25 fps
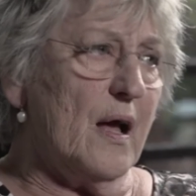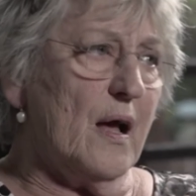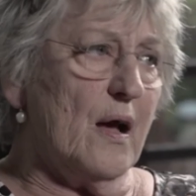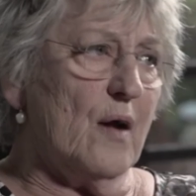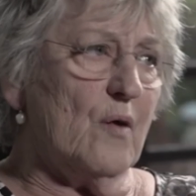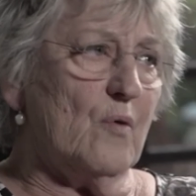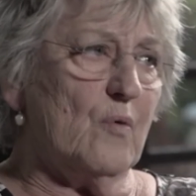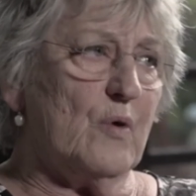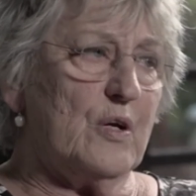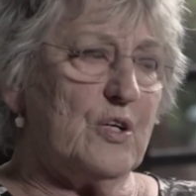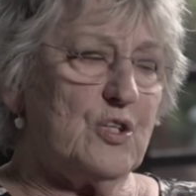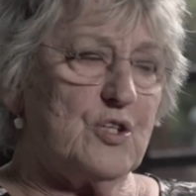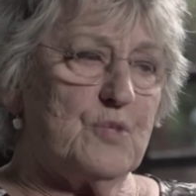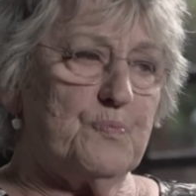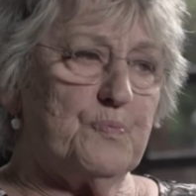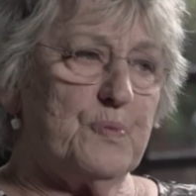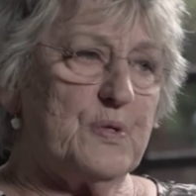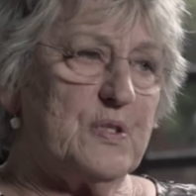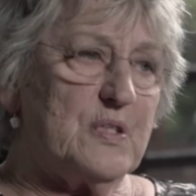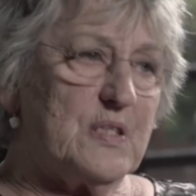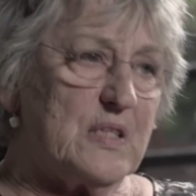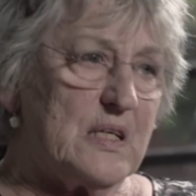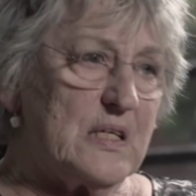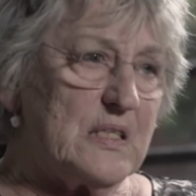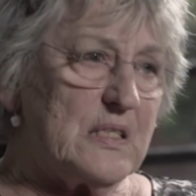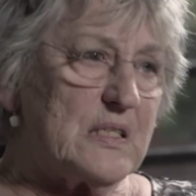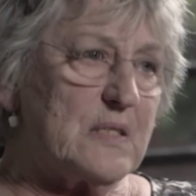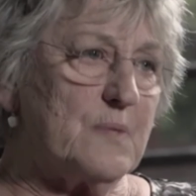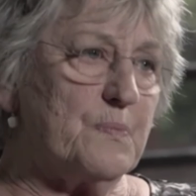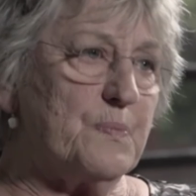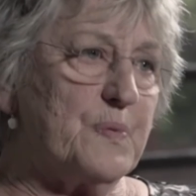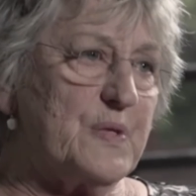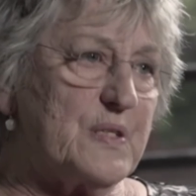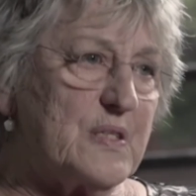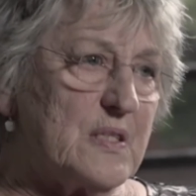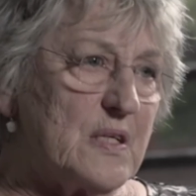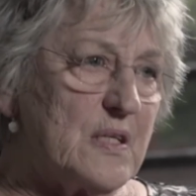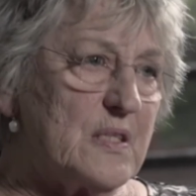which persists and
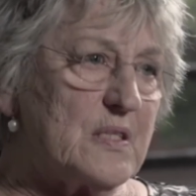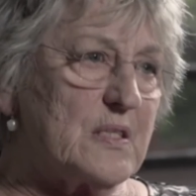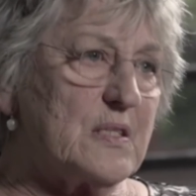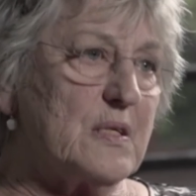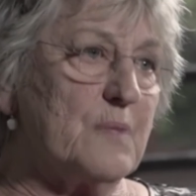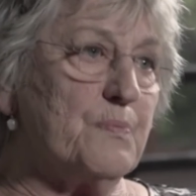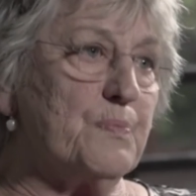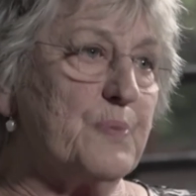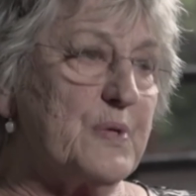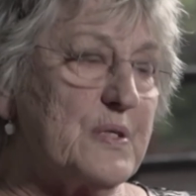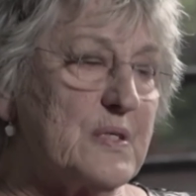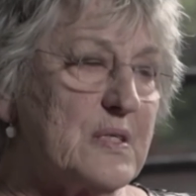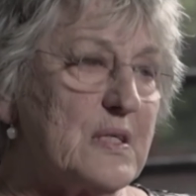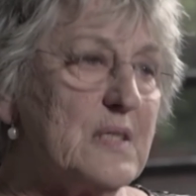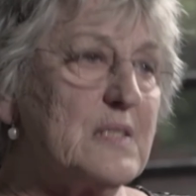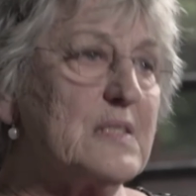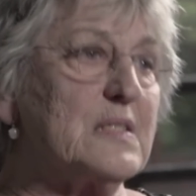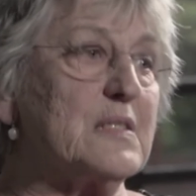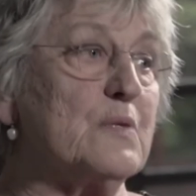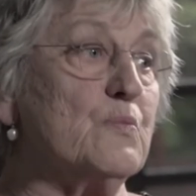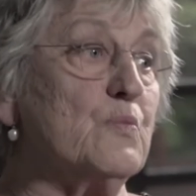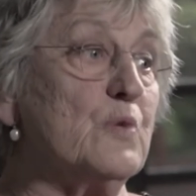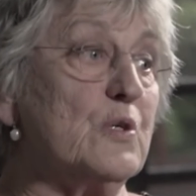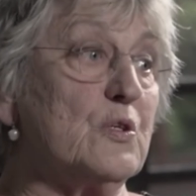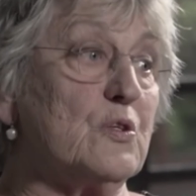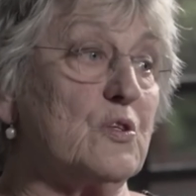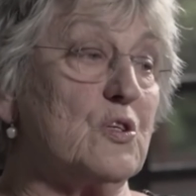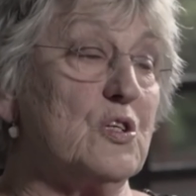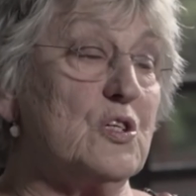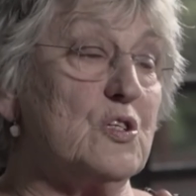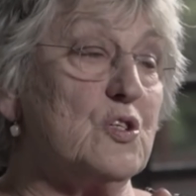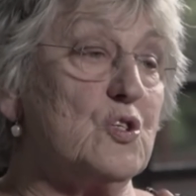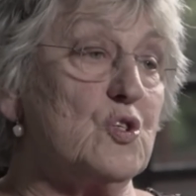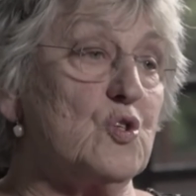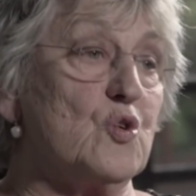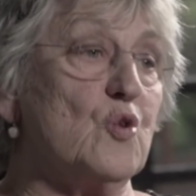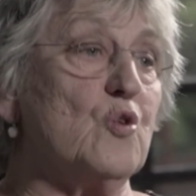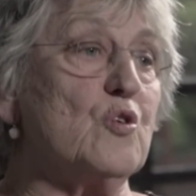persists and persists and will
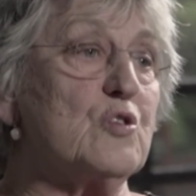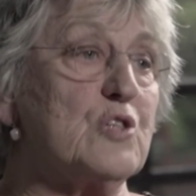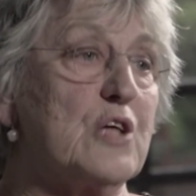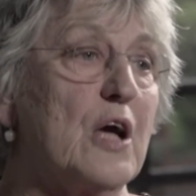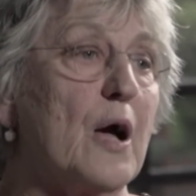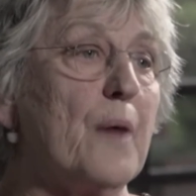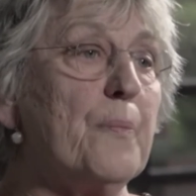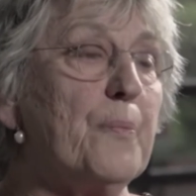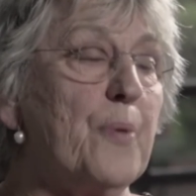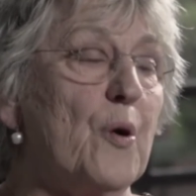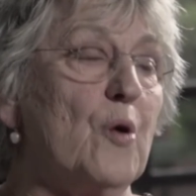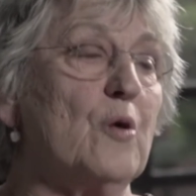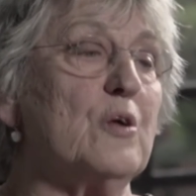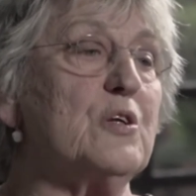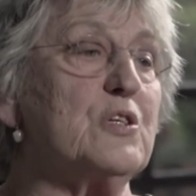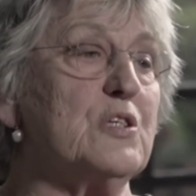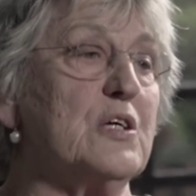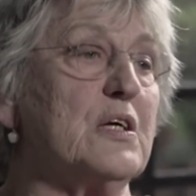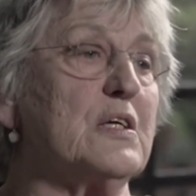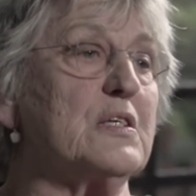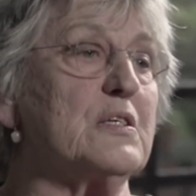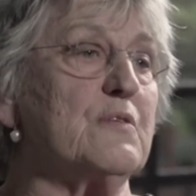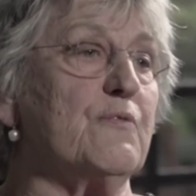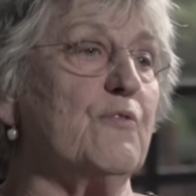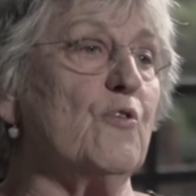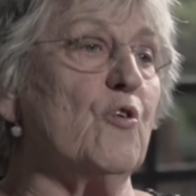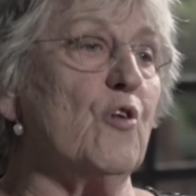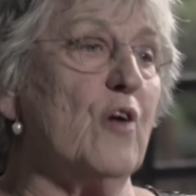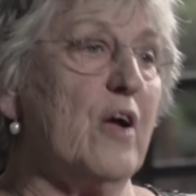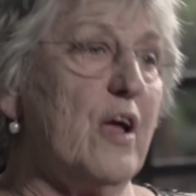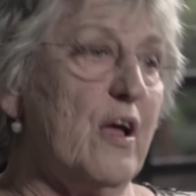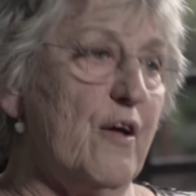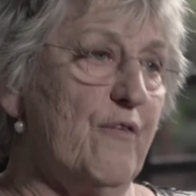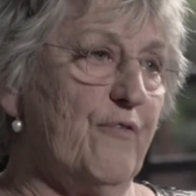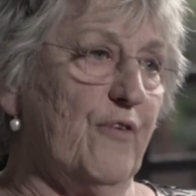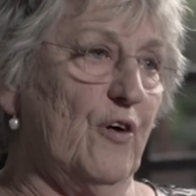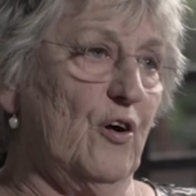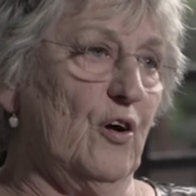distort our politics
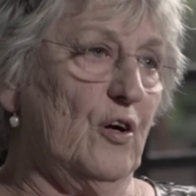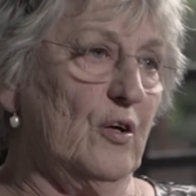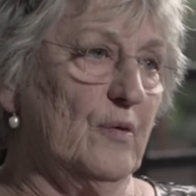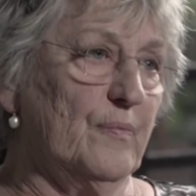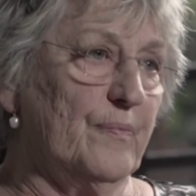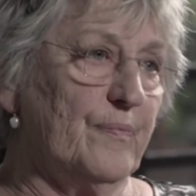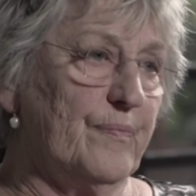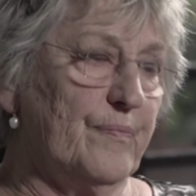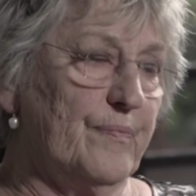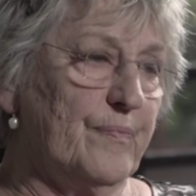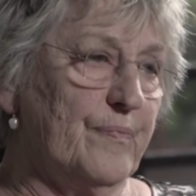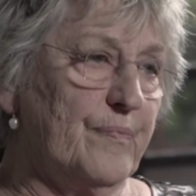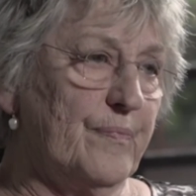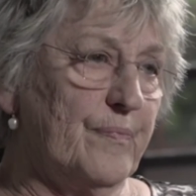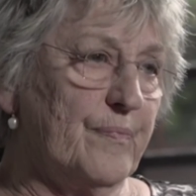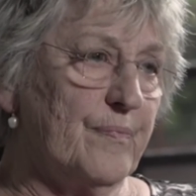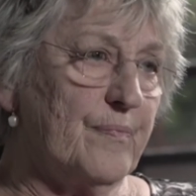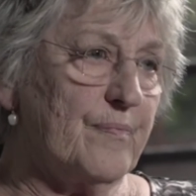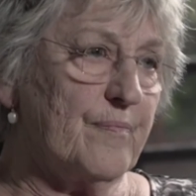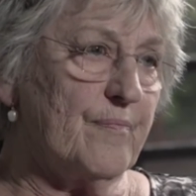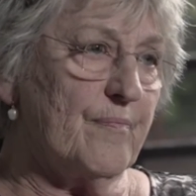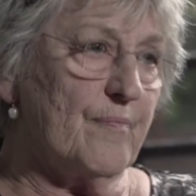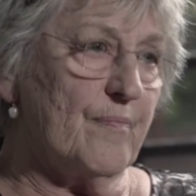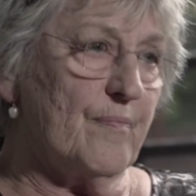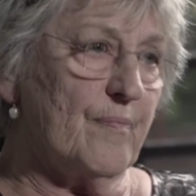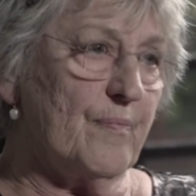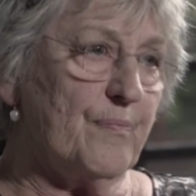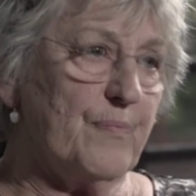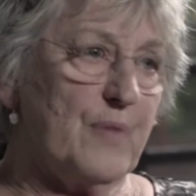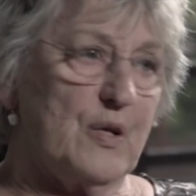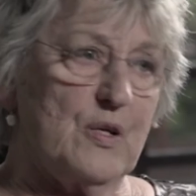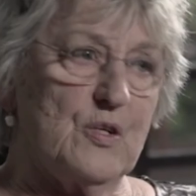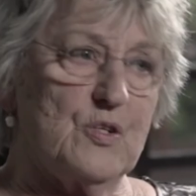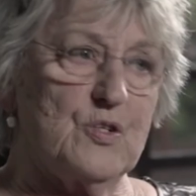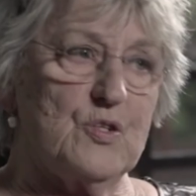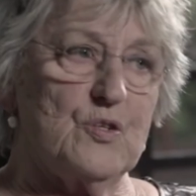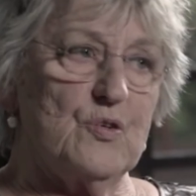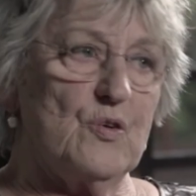forever. But
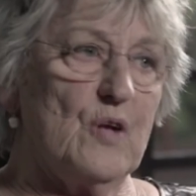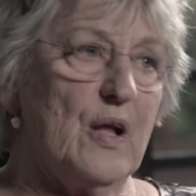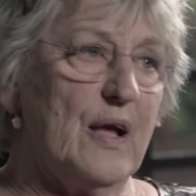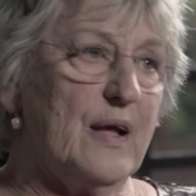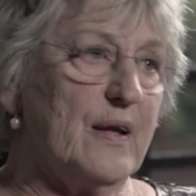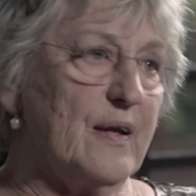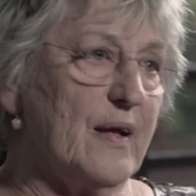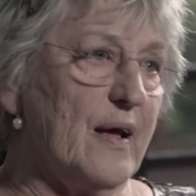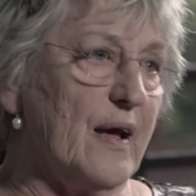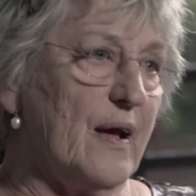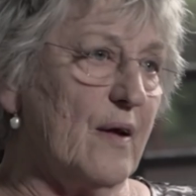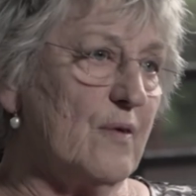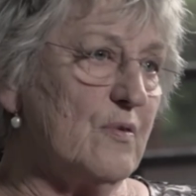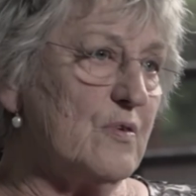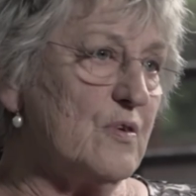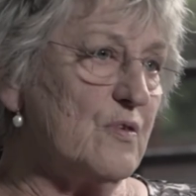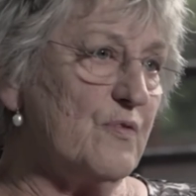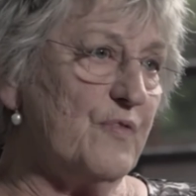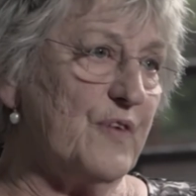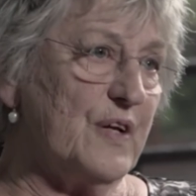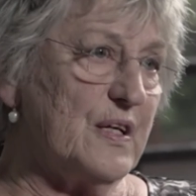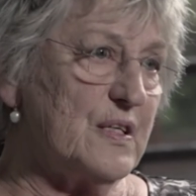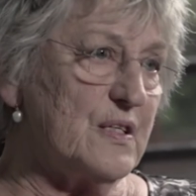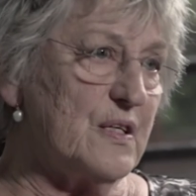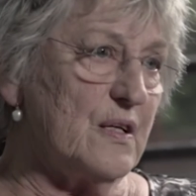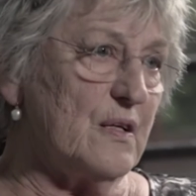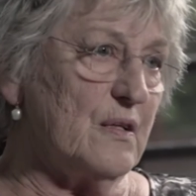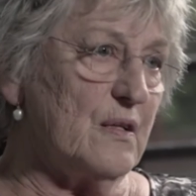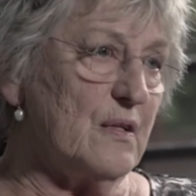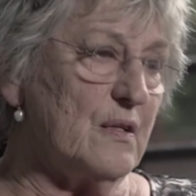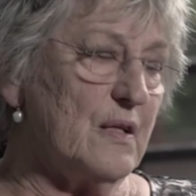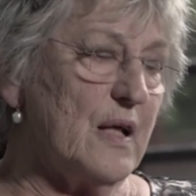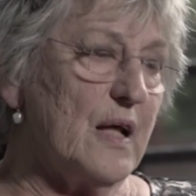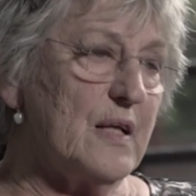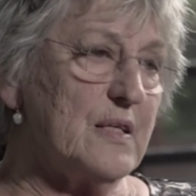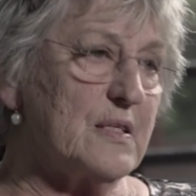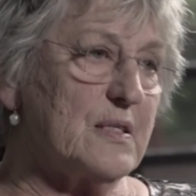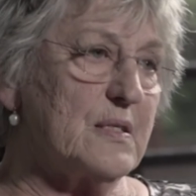it's too late now to fix it.
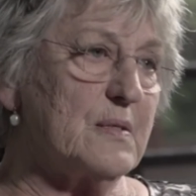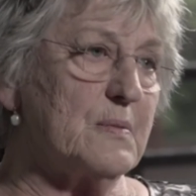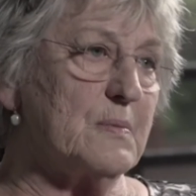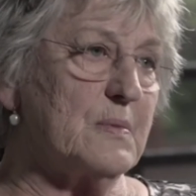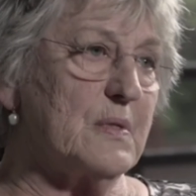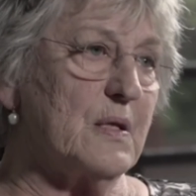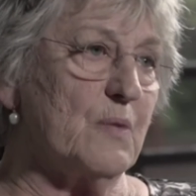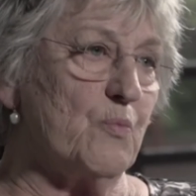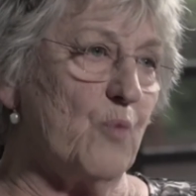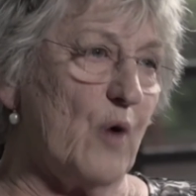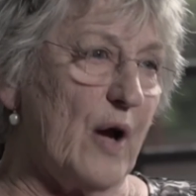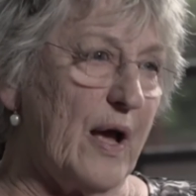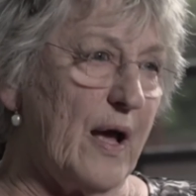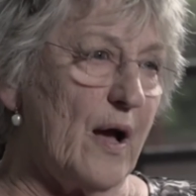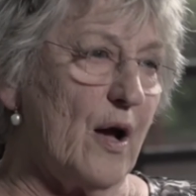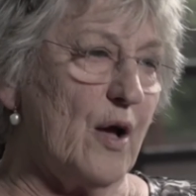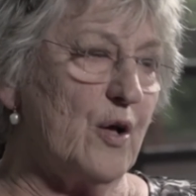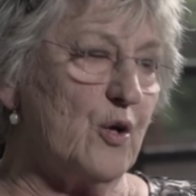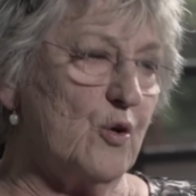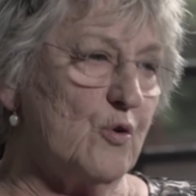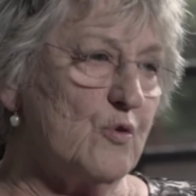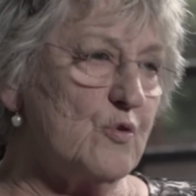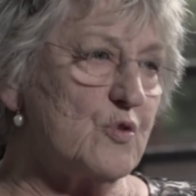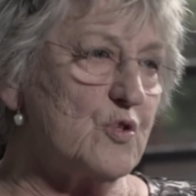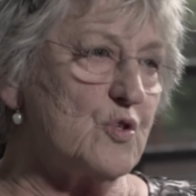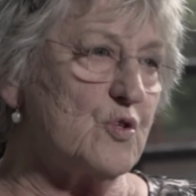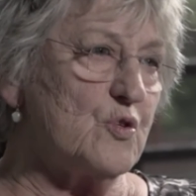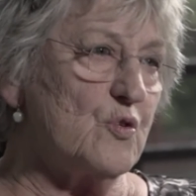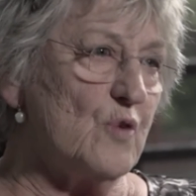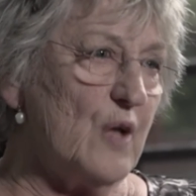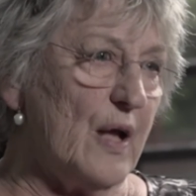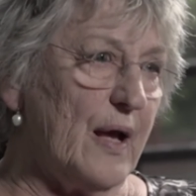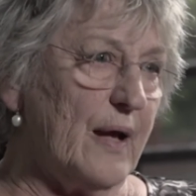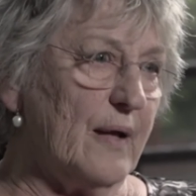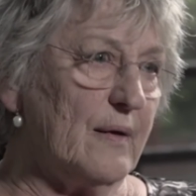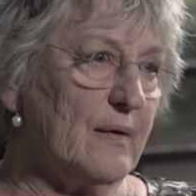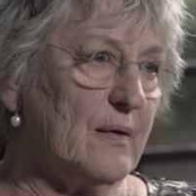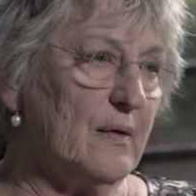That's the way I use too
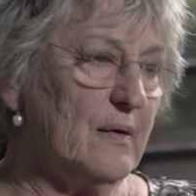late.